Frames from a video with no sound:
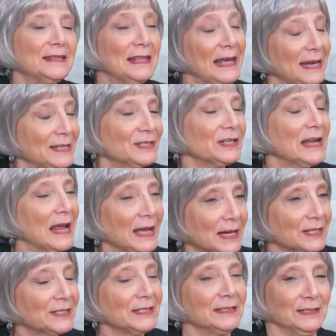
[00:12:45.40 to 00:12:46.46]
that is an
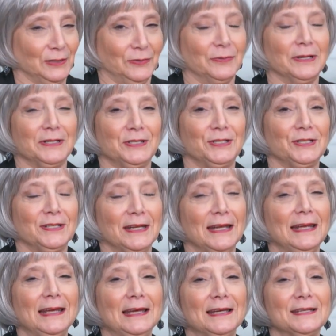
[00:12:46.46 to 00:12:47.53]
excellent question.
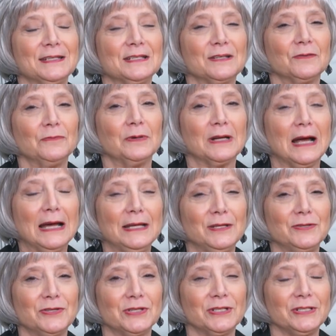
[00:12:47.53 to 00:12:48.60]
And what I
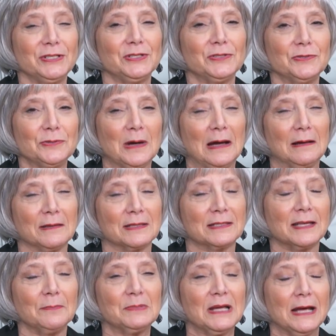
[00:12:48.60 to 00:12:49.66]
usually do, uh,
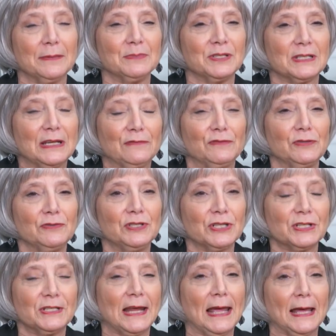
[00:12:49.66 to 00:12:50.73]
sometimes if you
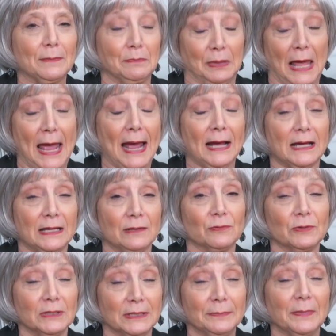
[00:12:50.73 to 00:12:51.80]
just add black, it
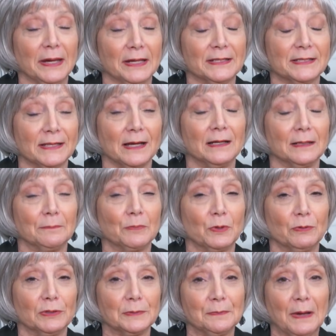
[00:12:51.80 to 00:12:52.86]
really makes a
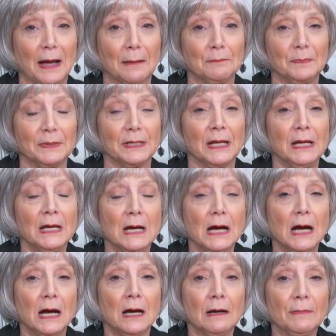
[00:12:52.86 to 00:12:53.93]
quilt pop. But
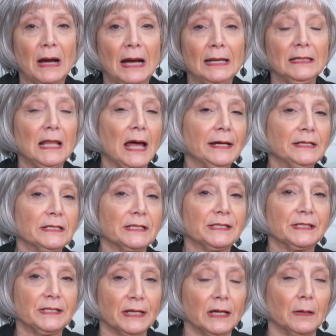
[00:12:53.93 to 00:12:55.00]
um, I like to
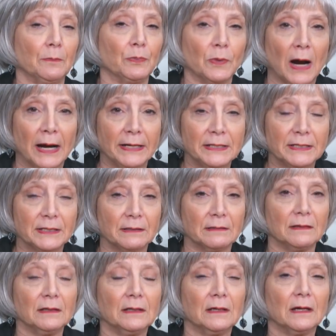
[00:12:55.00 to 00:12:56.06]
stick a bright
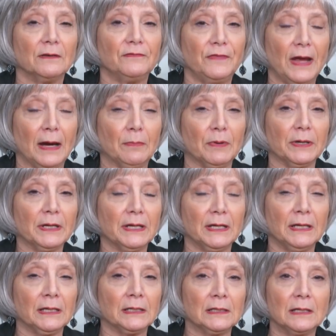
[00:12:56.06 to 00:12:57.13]
fabric
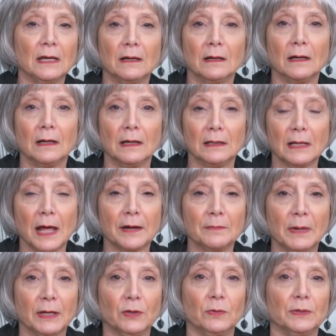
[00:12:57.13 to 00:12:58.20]
in uh, a lot of
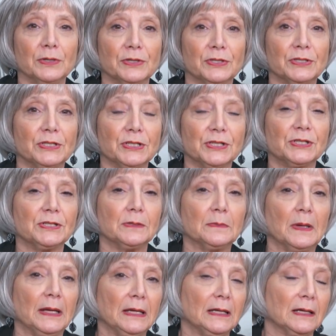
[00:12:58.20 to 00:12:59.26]
my quilts just to
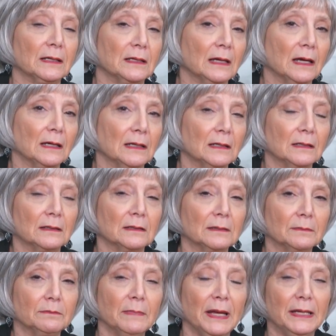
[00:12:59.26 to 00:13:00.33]
make uh,
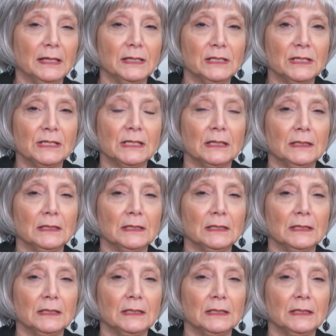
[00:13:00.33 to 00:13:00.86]
make it just a